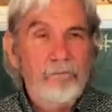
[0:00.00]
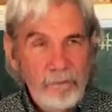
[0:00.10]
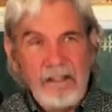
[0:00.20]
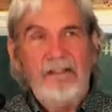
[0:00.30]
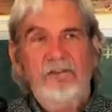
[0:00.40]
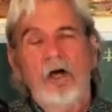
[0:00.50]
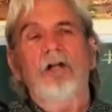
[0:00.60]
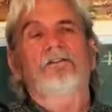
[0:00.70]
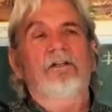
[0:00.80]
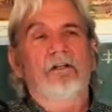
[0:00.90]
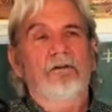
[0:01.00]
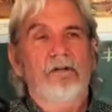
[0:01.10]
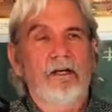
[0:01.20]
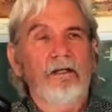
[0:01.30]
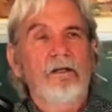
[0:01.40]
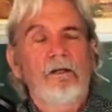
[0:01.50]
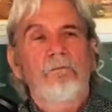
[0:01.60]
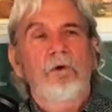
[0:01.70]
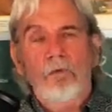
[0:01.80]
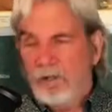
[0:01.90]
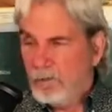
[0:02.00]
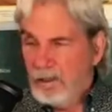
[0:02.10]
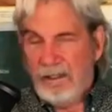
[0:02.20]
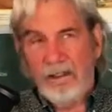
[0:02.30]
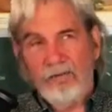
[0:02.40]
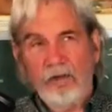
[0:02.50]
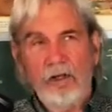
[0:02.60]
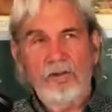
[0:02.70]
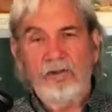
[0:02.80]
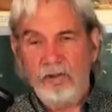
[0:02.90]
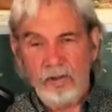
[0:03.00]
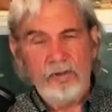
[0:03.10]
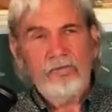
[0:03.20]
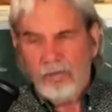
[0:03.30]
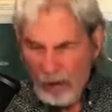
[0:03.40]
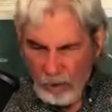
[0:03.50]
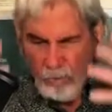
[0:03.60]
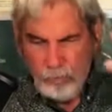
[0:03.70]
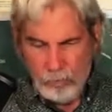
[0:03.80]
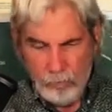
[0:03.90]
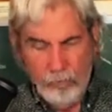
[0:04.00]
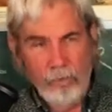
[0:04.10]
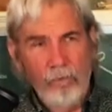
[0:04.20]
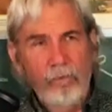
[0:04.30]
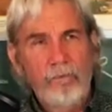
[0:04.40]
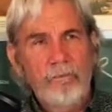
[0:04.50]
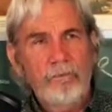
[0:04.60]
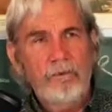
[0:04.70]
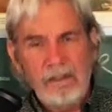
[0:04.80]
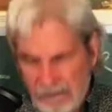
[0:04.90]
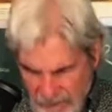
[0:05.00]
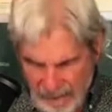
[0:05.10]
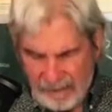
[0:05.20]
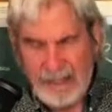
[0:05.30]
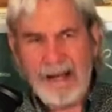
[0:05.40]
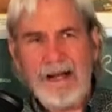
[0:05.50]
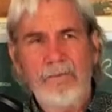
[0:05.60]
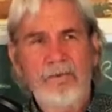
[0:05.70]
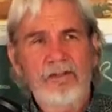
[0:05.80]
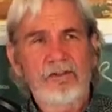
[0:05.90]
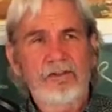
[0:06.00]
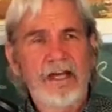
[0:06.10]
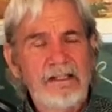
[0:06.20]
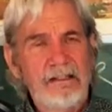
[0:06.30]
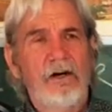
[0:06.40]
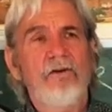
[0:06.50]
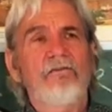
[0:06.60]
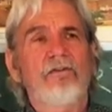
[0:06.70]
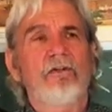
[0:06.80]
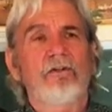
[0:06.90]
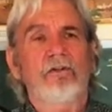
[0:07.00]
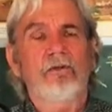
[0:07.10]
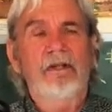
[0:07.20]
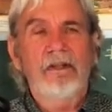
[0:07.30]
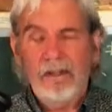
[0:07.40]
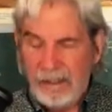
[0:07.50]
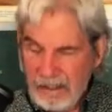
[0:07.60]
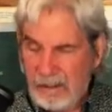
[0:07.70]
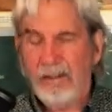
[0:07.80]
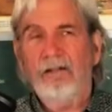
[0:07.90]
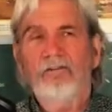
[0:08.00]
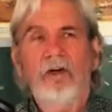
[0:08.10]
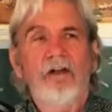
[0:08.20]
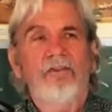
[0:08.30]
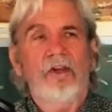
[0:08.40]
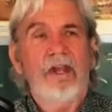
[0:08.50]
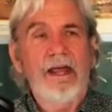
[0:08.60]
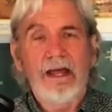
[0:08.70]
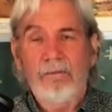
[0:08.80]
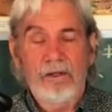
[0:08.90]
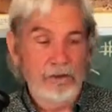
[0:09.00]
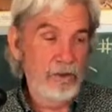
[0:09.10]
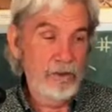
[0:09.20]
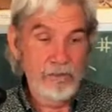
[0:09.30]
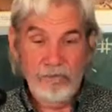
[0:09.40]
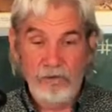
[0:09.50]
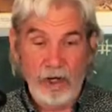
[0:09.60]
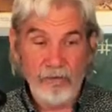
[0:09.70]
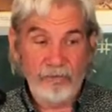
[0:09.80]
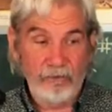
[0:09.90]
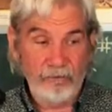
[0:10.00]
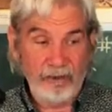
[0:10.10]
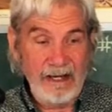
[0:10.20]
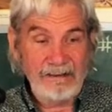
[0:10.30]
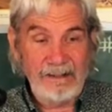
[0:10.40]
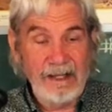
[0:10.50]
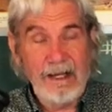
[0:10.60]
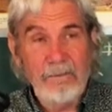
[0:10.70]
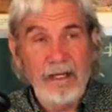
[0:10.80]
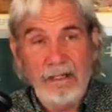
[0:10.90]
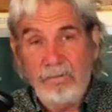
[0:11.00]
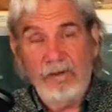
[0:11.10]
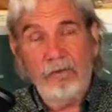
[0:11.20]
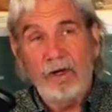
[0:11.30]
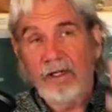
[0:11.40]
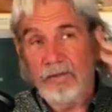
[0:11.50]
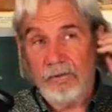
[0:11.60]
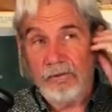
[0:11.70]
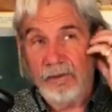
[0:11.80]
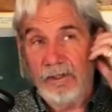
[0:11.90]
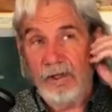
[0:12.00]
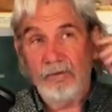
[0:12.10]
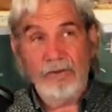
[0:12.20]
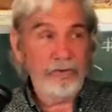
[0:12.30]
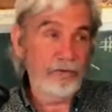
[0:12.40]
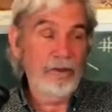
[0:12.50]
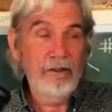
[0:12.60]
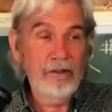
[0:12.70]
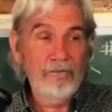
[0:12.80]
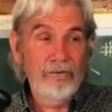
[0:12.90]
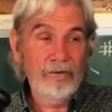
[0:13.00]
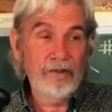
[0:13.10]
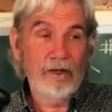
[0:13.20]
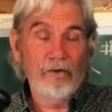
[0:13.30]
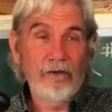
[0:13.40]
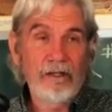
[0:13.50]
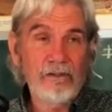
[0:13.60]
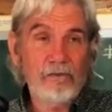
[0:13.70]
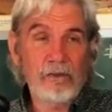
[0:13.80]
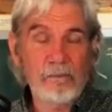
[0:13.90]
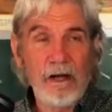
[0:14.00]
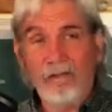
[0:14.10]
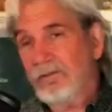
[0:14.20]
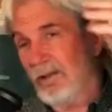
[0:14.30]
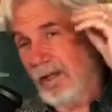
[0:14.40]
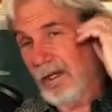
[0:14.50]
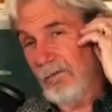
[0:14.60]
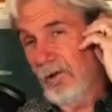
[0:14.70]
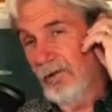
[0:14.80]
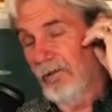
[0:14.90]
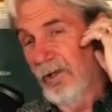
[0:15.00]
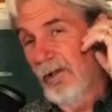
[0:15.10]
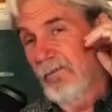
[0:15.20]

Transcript: Be exalted, okay. But what's being exalted? You? No. It's that lamb that's taken over you, and the, he'll exalt the lamb. And Joseph's got the lamb in him, and the ways, you know, this, you know, his response to them was,